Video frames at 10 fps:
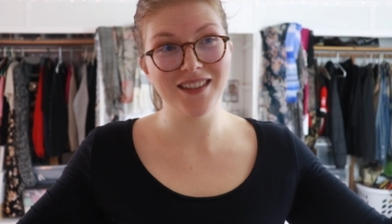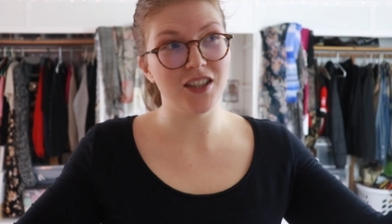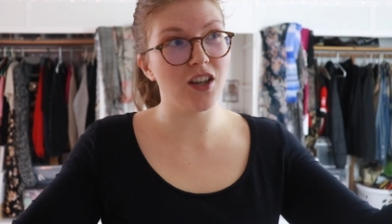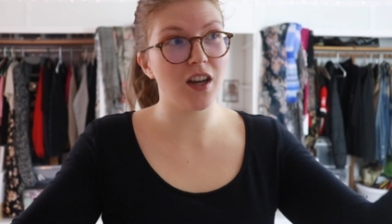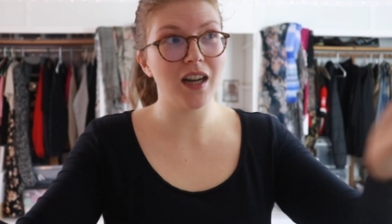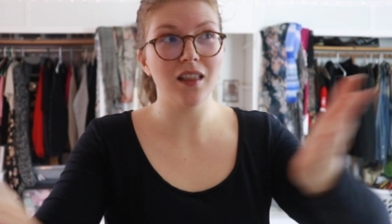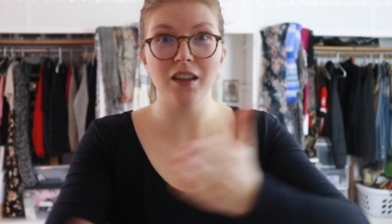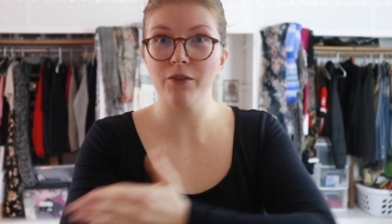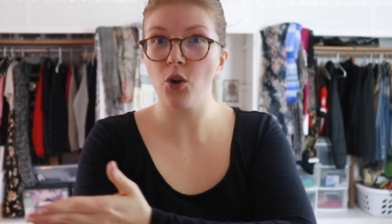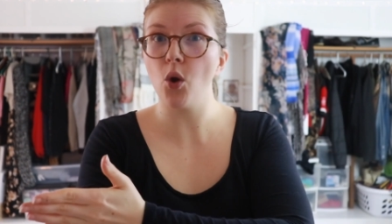You're gonna
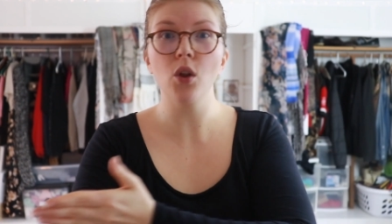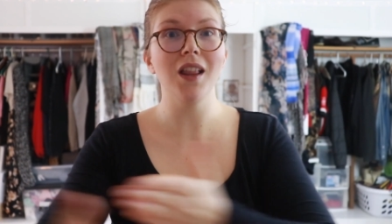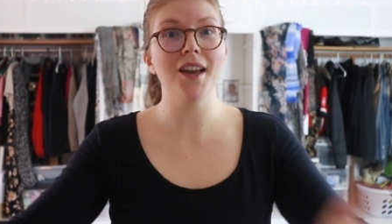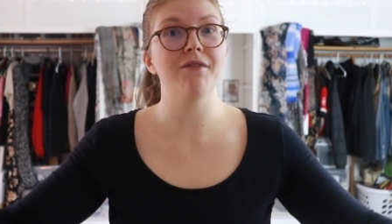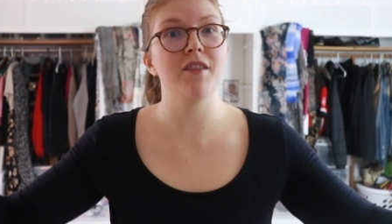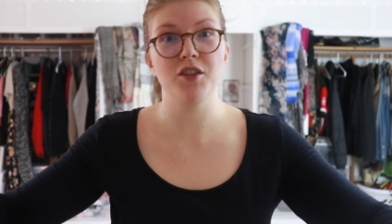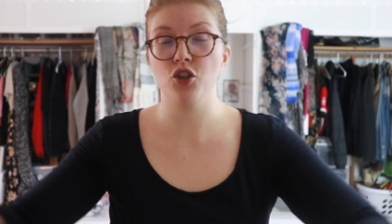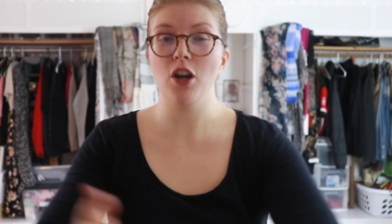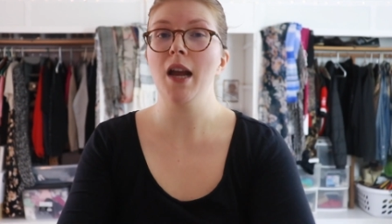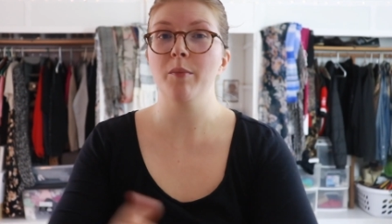live your whole life in these
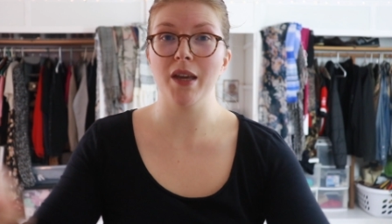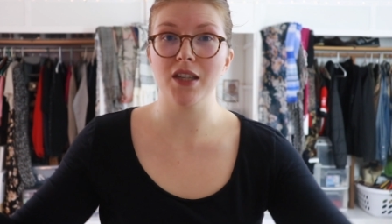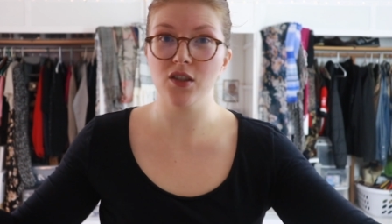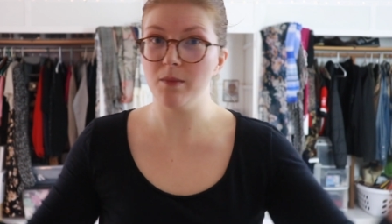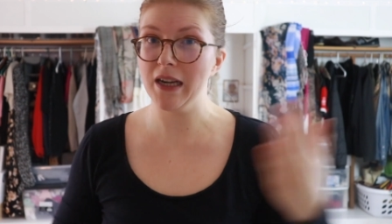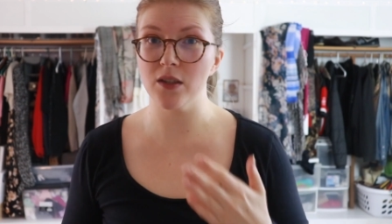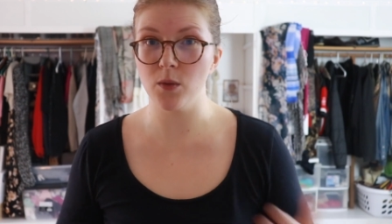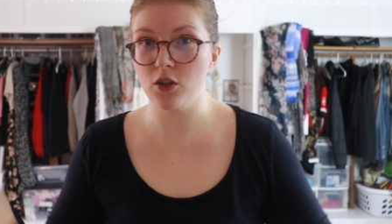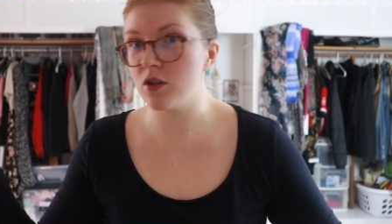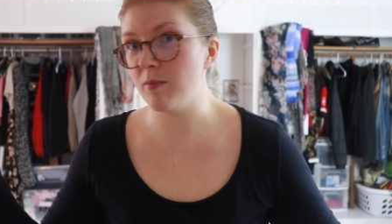track pants. You might as
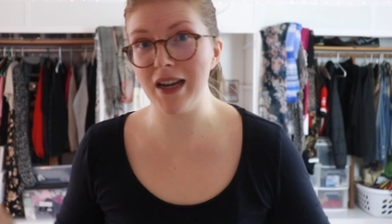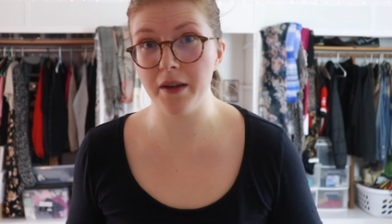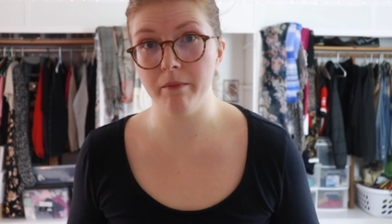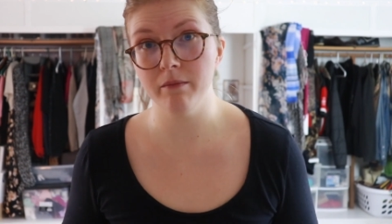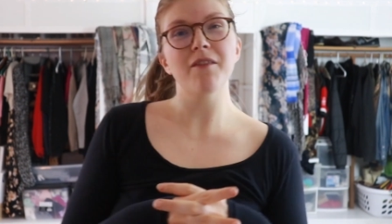well just buy them.